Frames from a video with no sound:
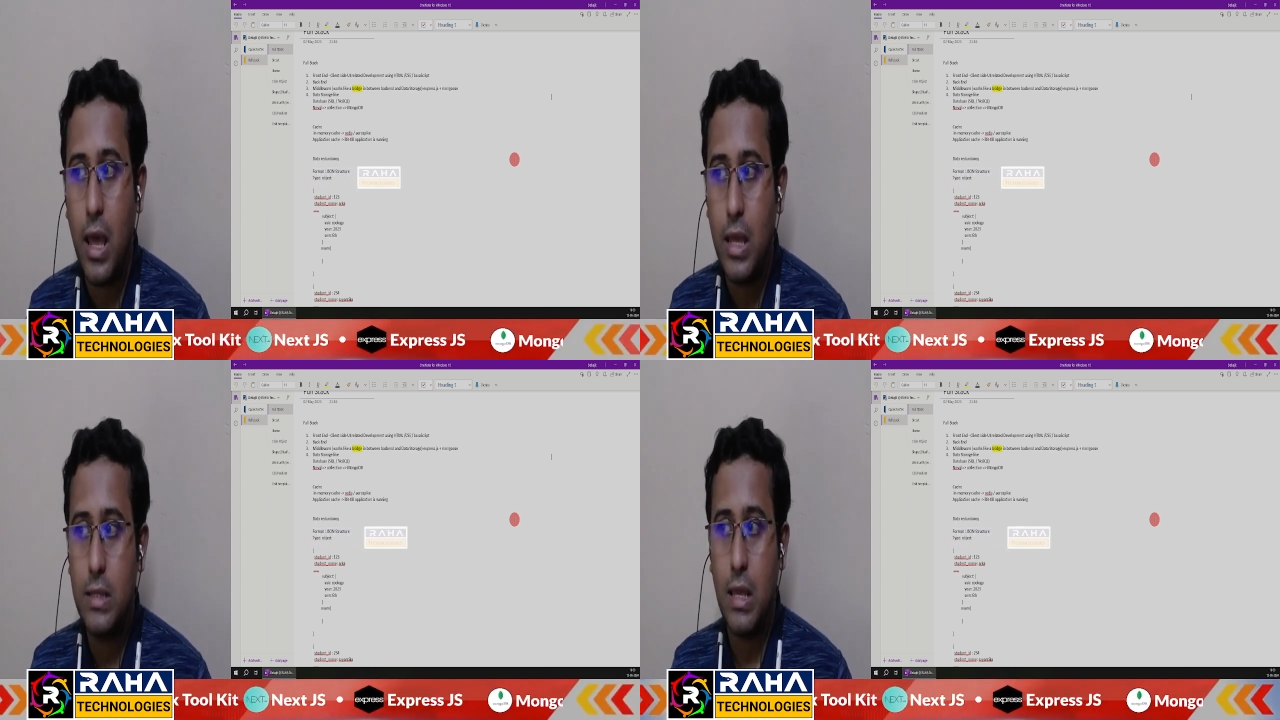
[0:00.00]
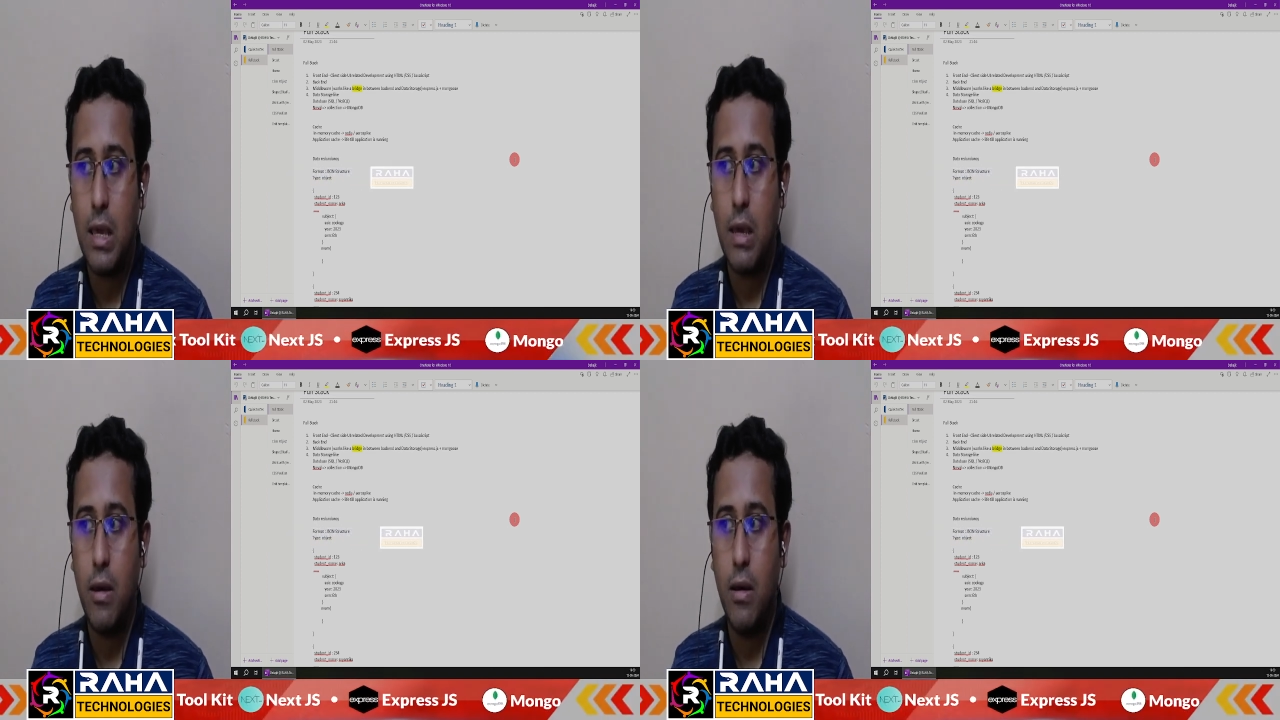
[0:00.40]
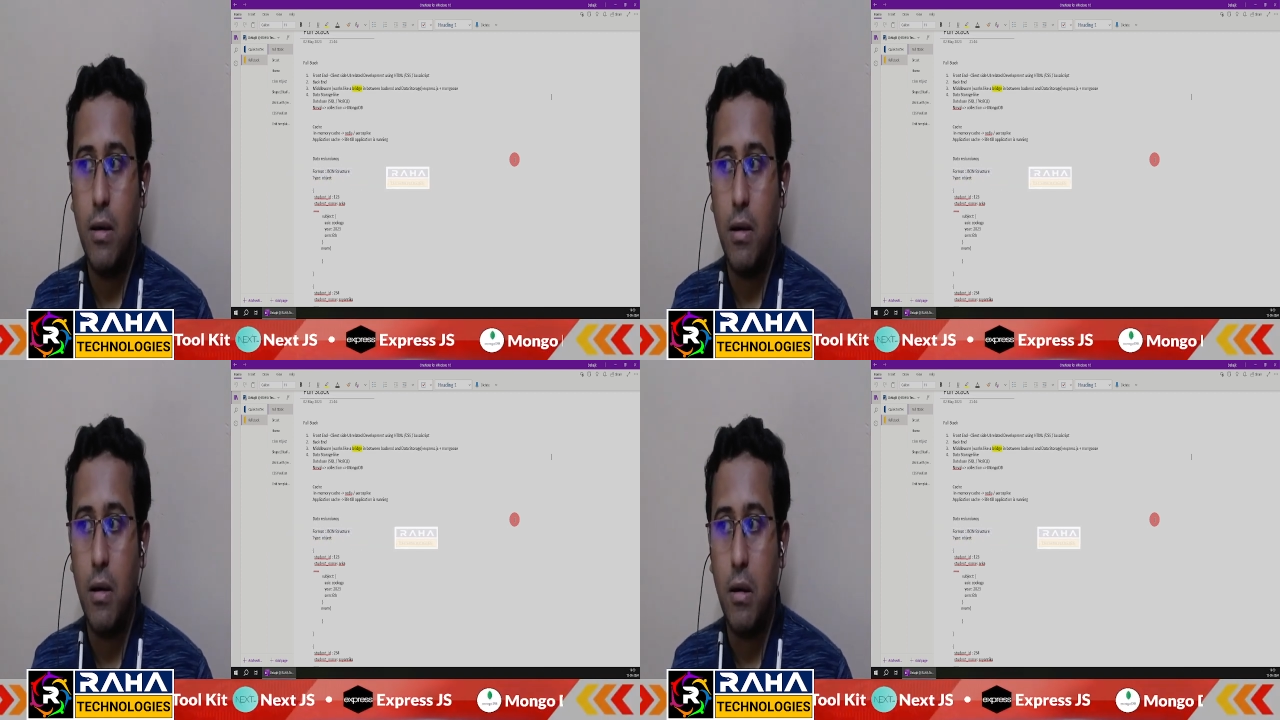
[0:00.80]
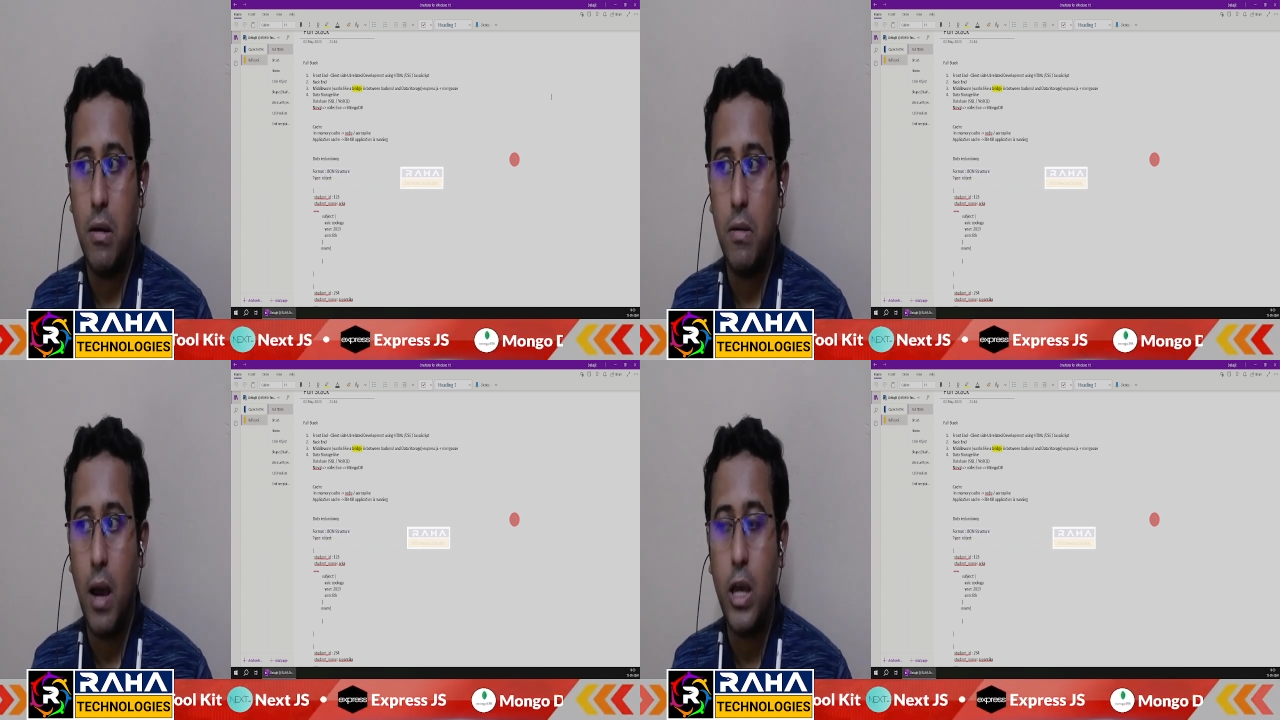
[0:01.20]
is
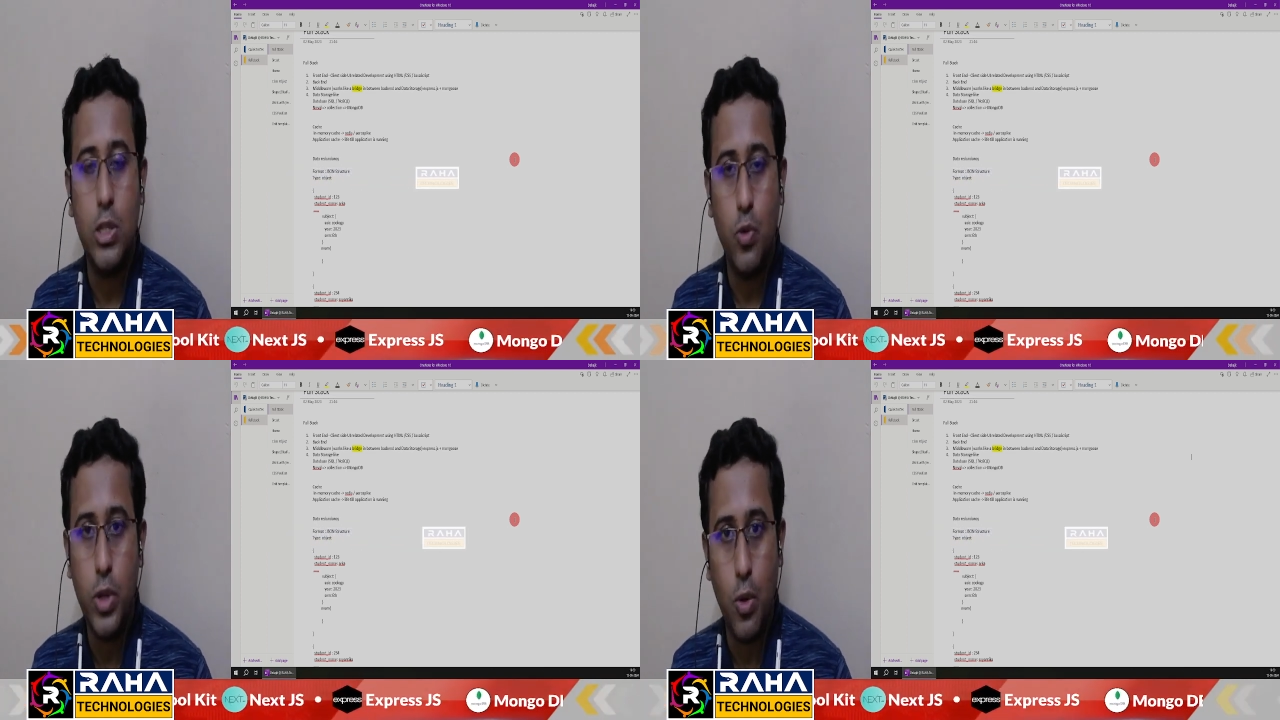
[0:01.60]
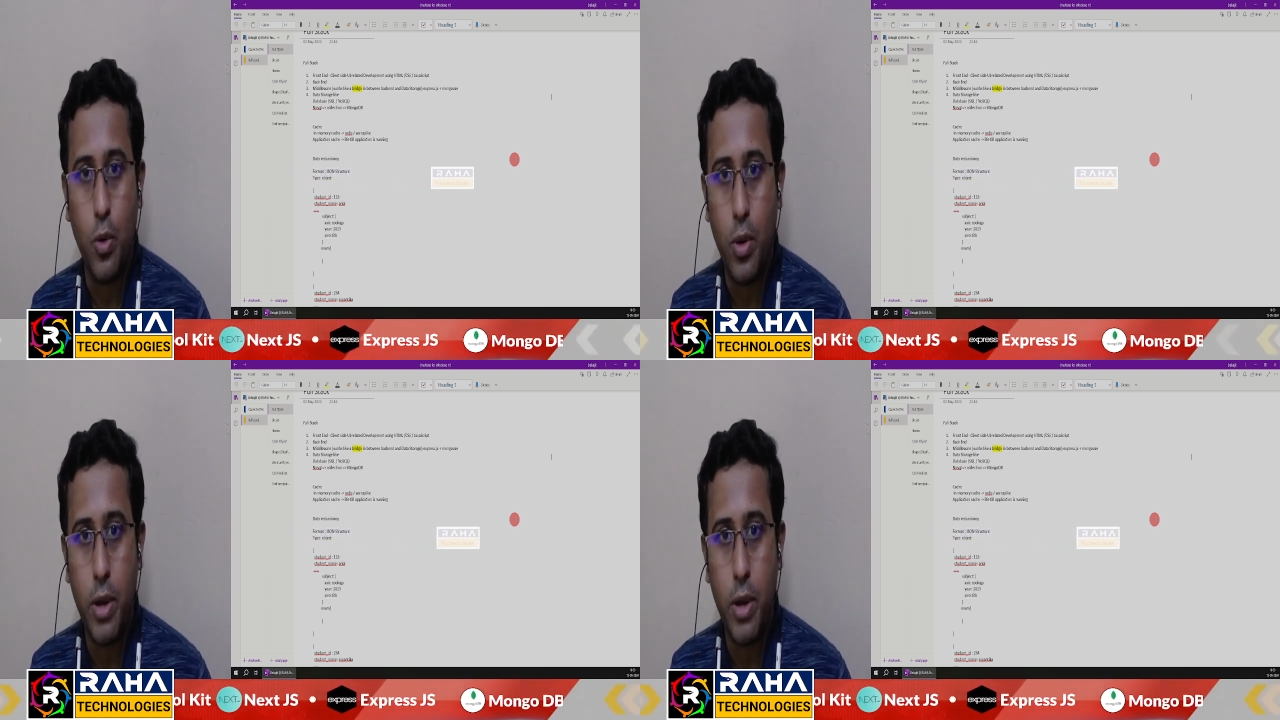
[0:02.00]
we know